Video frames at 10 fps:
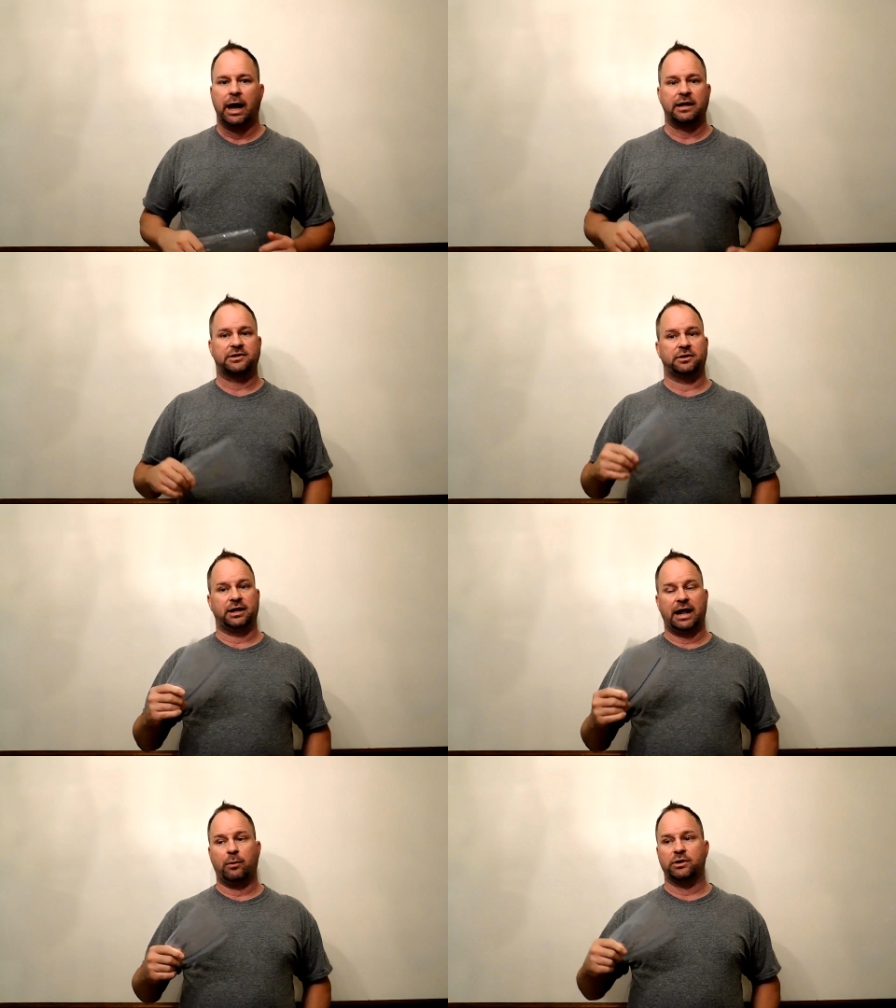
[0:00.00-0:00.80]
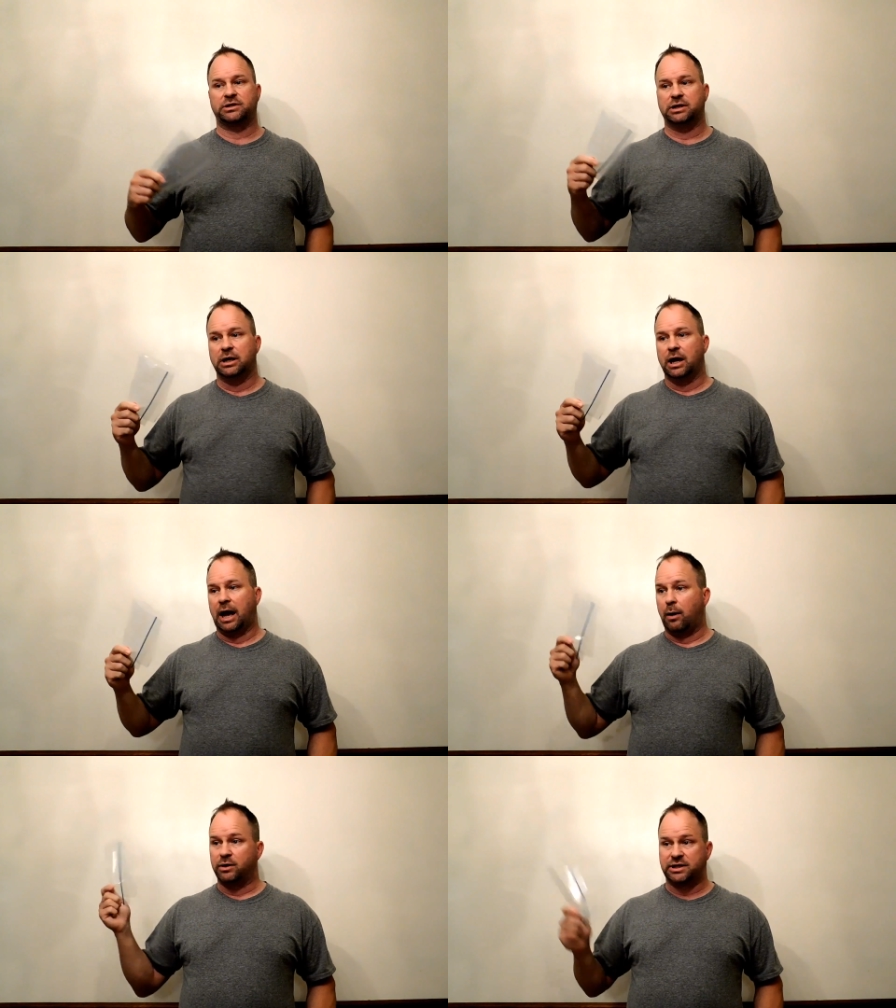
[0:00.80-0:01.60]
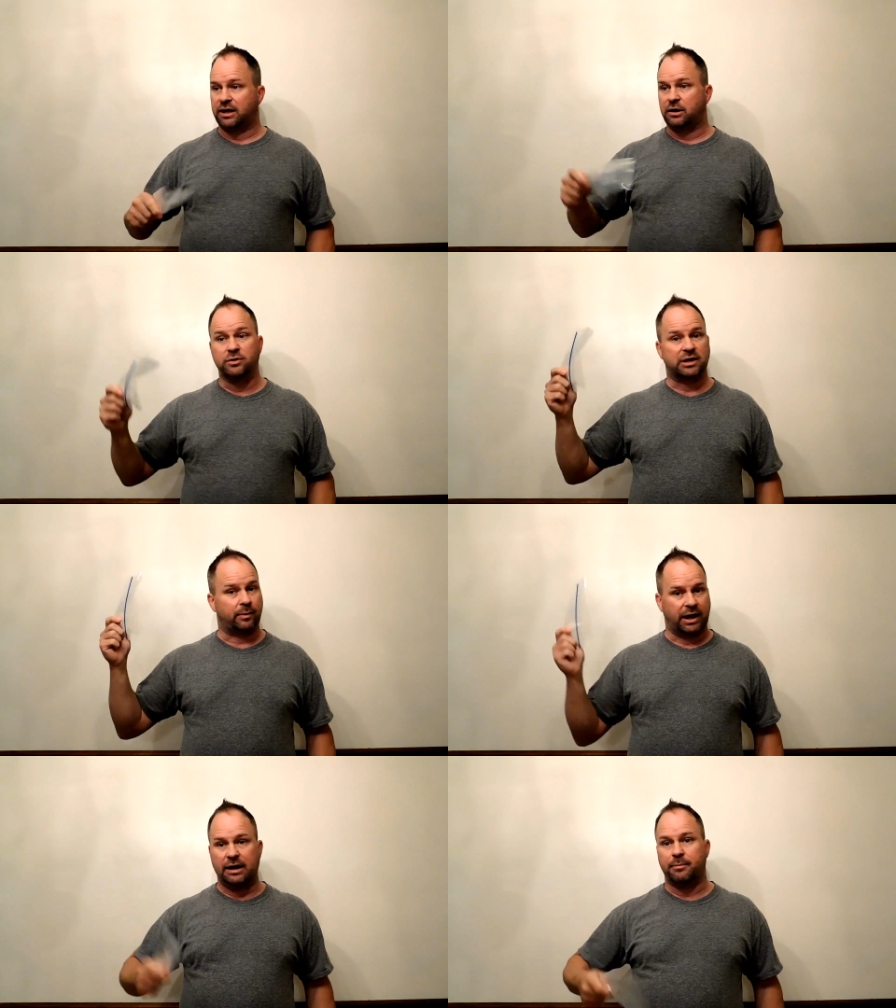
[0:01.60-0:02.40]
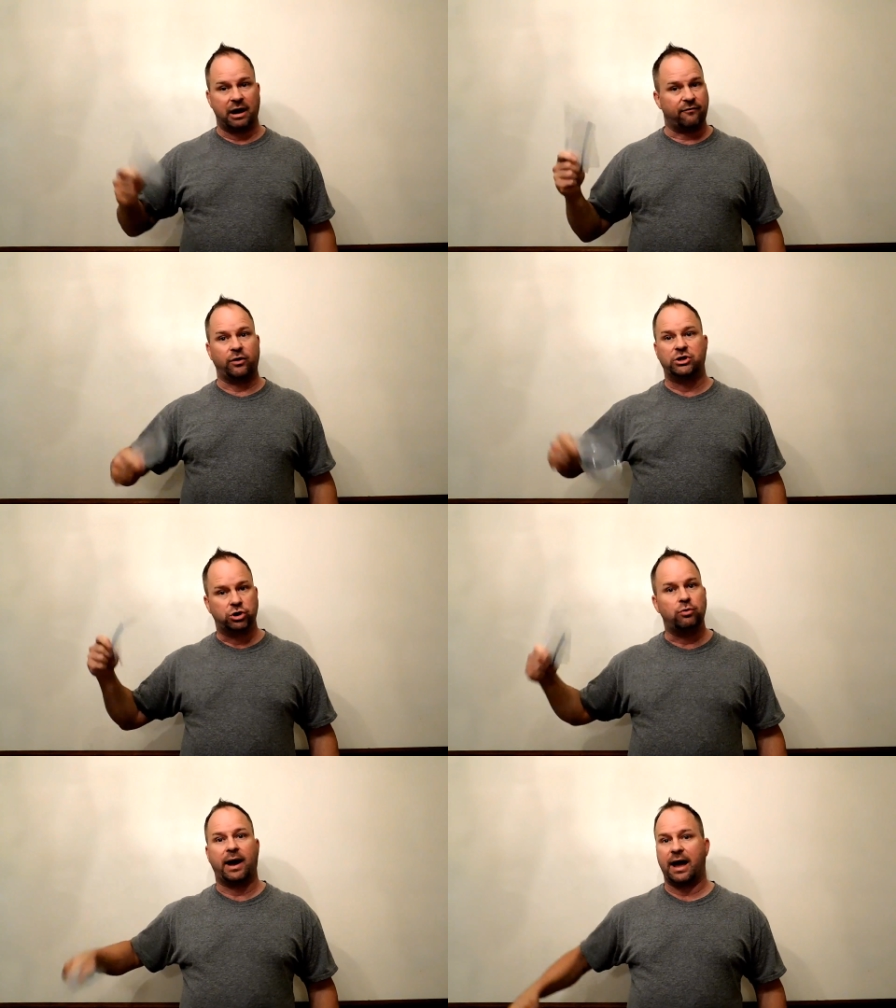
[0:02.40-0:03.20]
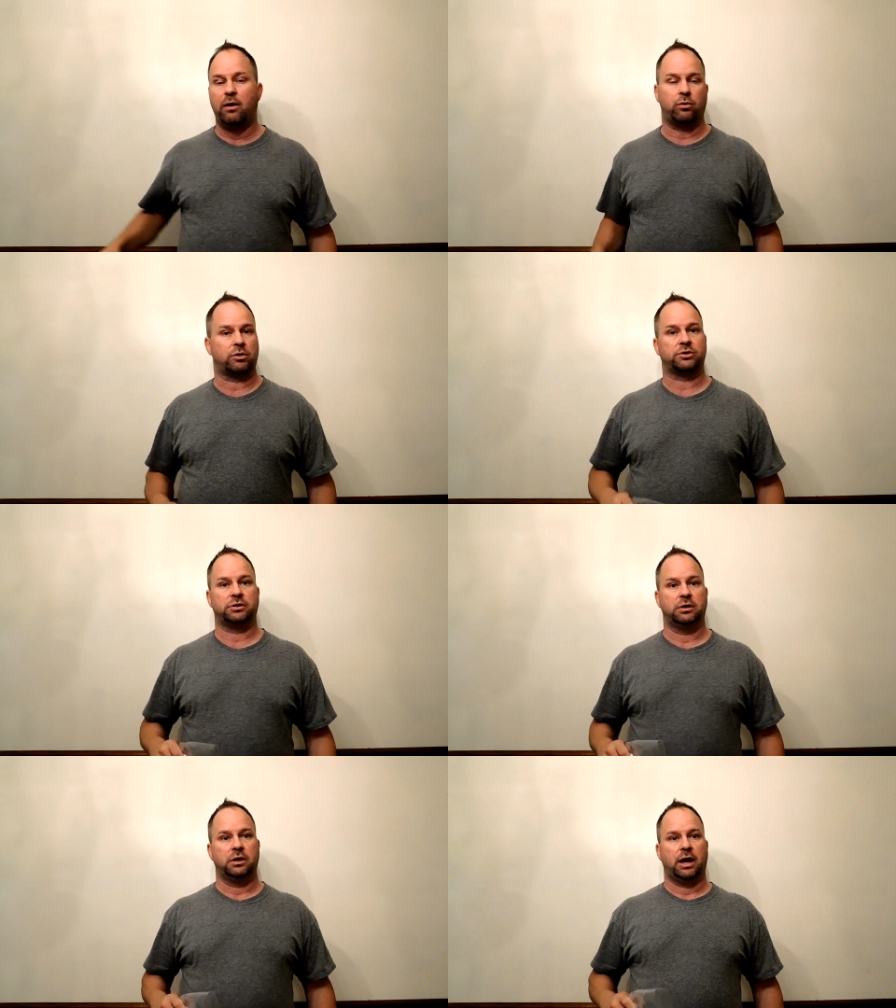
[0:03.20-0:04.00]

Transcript: And so then I would, I would take those and I would eat them every two hours.